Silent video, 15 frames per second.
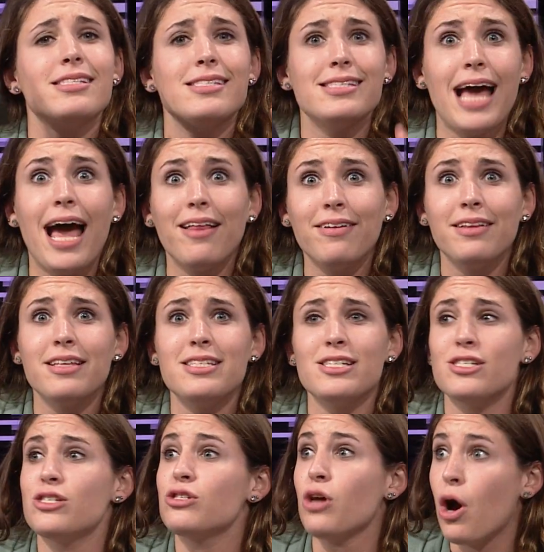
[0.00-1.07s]
Sadly, this is
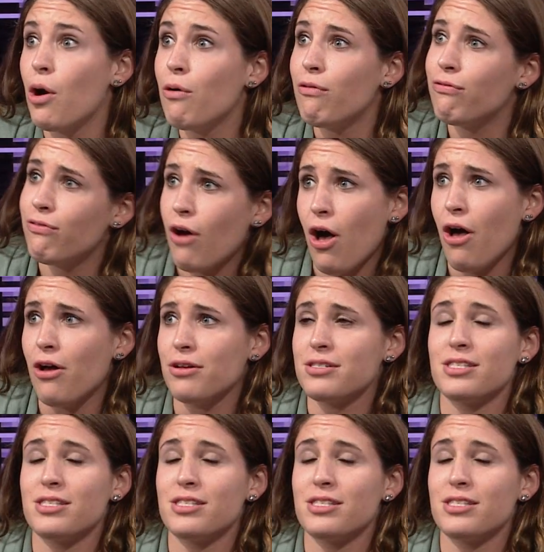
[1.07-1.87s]
so false.